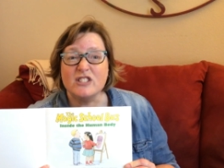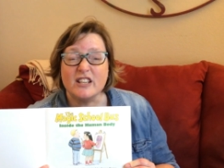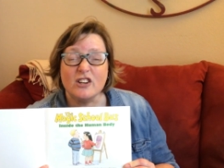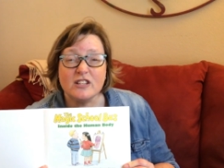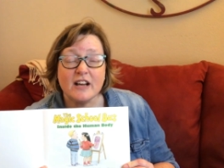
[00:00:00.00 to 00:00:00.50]
you
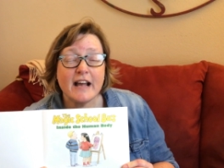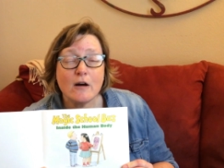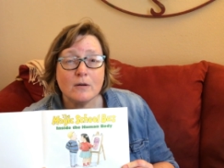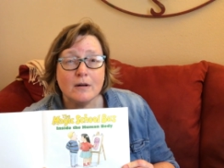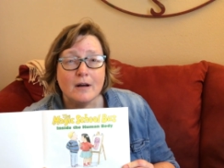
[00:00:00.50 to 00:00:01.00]
stick your tongue
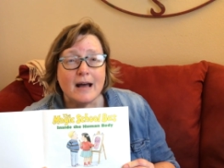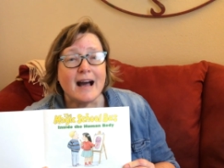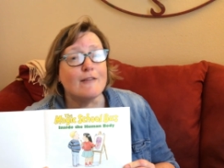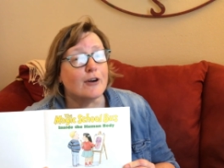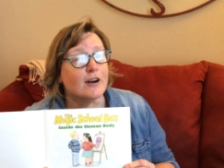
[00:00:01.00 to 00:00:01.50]
out?
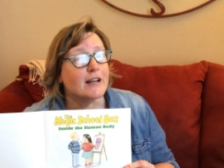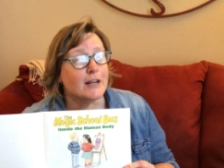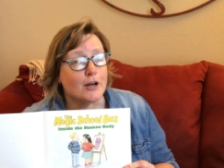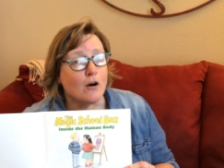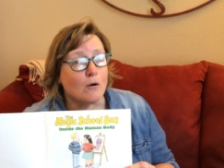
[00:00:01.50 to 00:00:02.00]
How far can
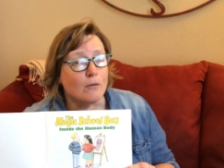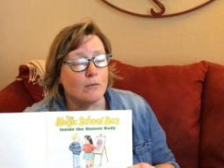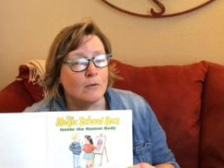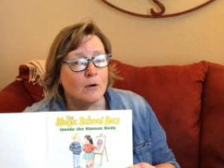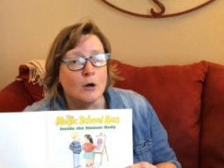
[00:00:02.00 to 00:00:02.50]
it go?
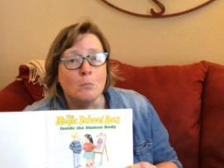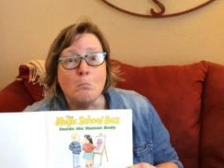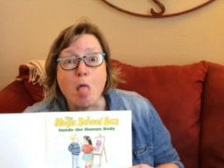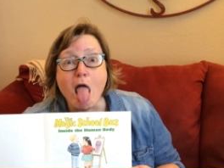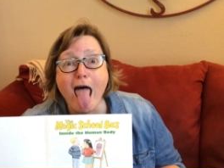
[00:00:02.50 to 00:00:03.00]

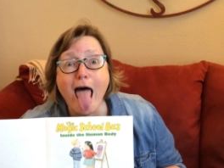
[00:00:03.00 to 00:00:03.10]
Blah!